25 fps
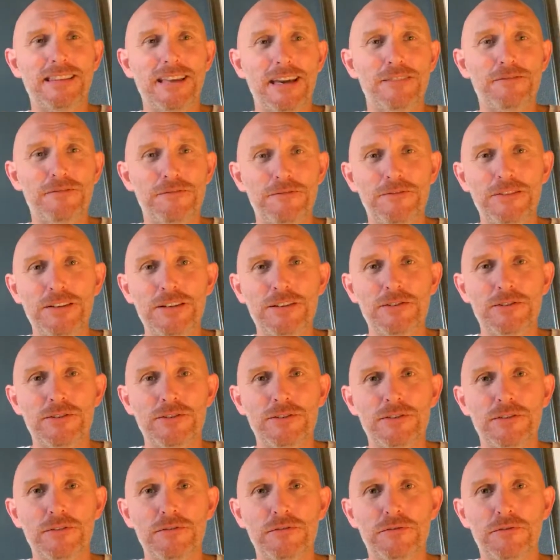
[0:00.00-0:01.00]
that
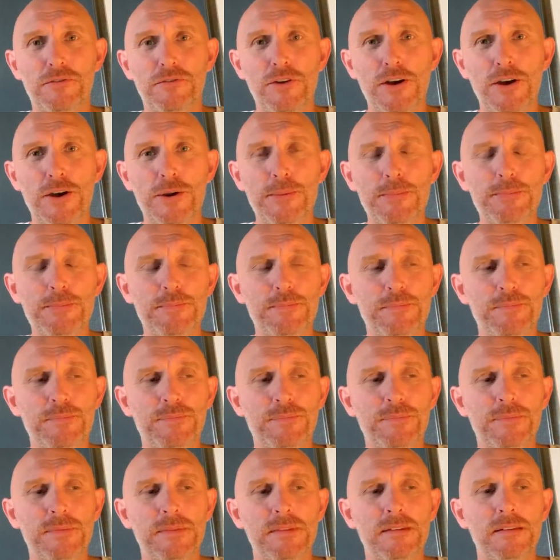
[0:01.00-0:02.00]
fear from
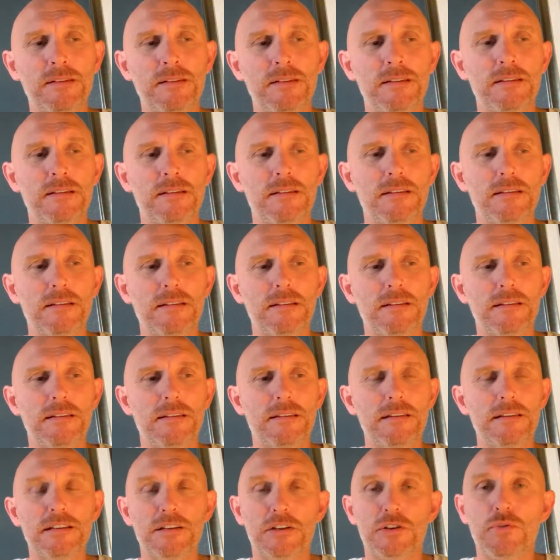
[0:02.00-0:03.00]

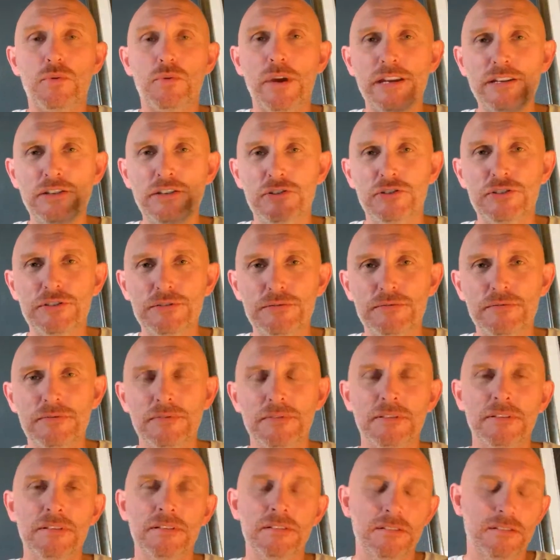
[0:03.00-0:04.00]
the equation,
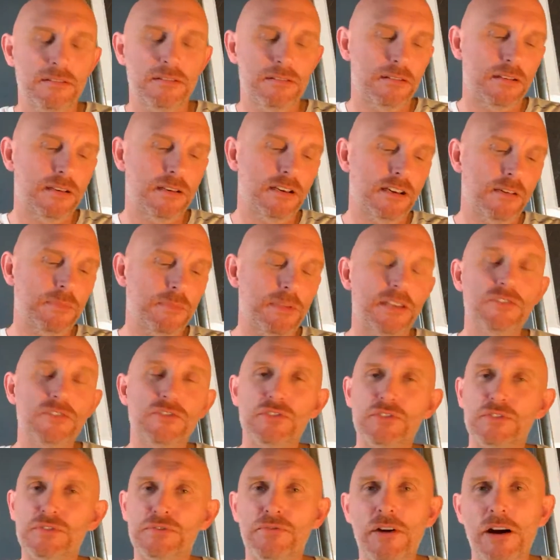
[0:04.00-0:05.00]
and
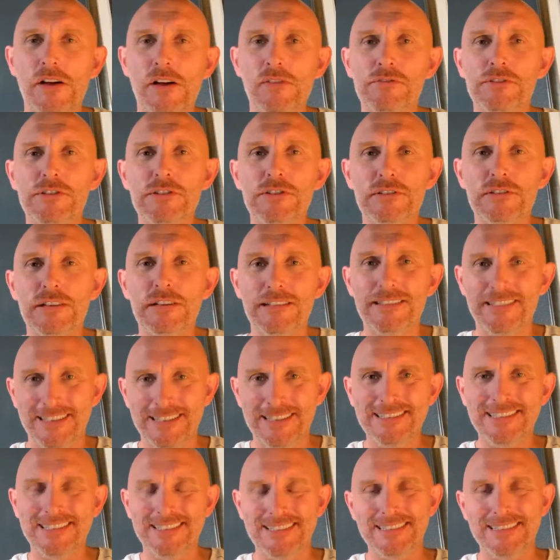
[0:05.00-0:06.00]
just follow your gut
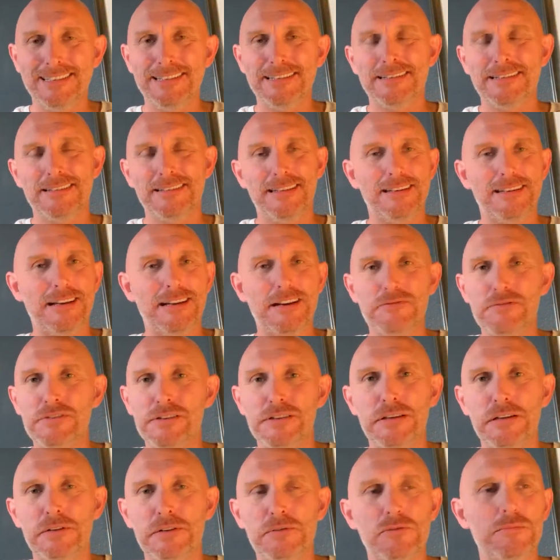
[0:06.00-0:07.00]
instinct, that
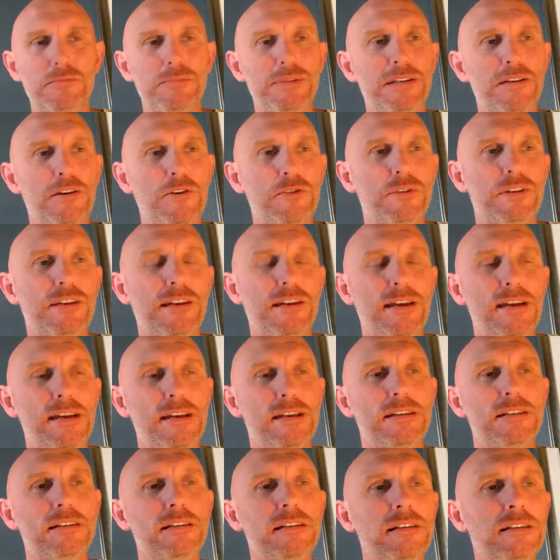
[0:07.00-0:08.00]
everything will be
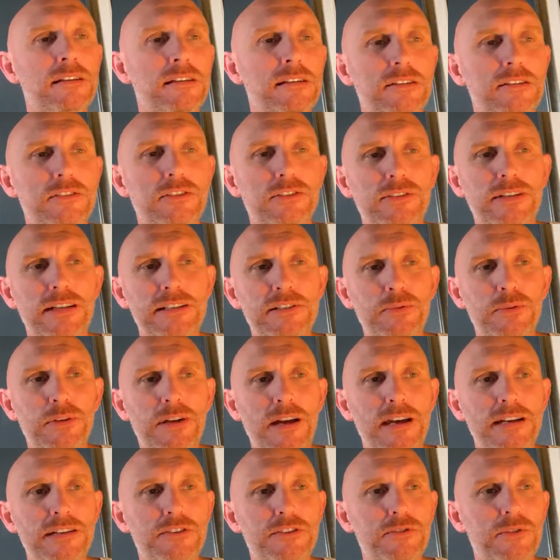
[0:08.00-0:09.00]
okay. So that's what
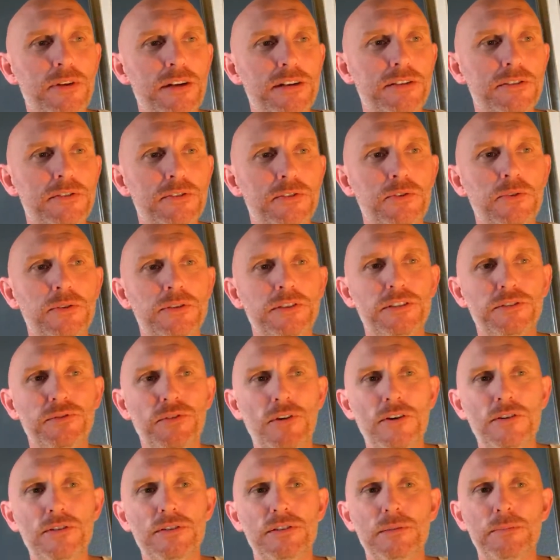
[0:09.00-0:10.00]
I try to do. And as
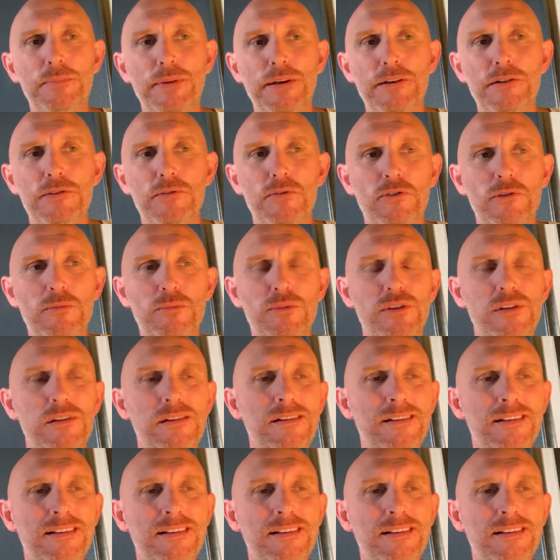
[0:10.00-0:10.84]
far as the paranormal,